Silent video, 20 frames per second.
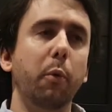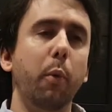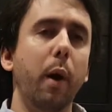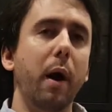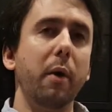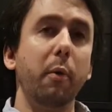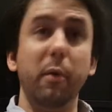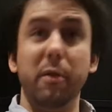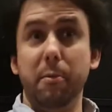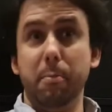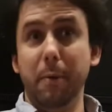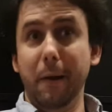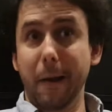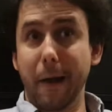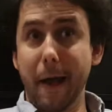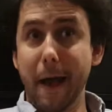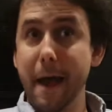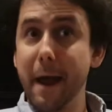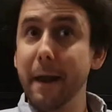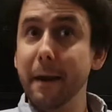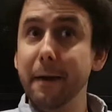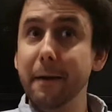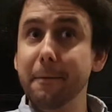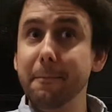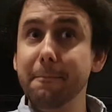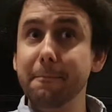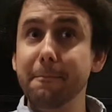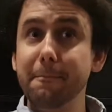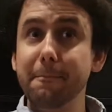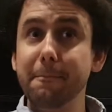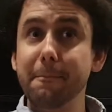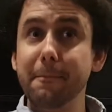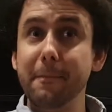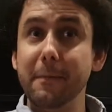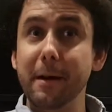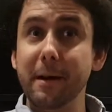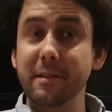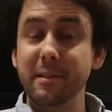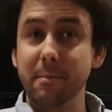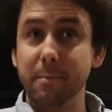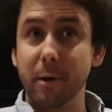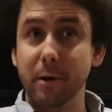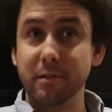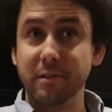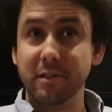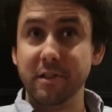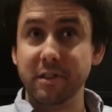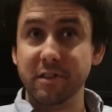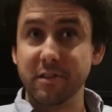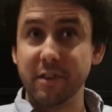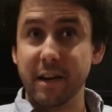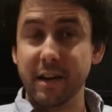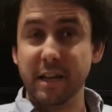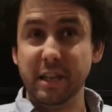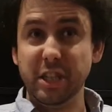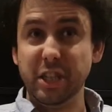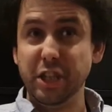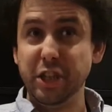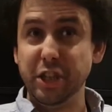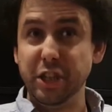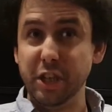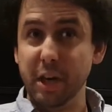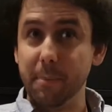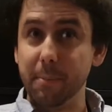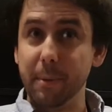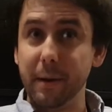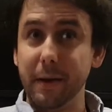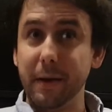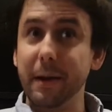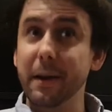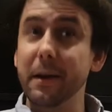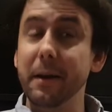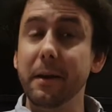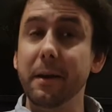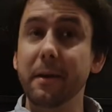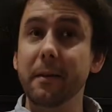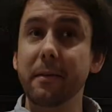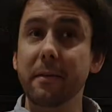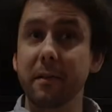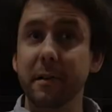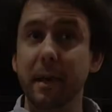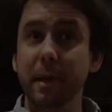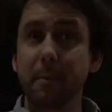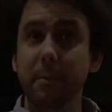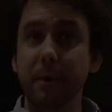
a way with a plan, as opposed to just kind of jumping in the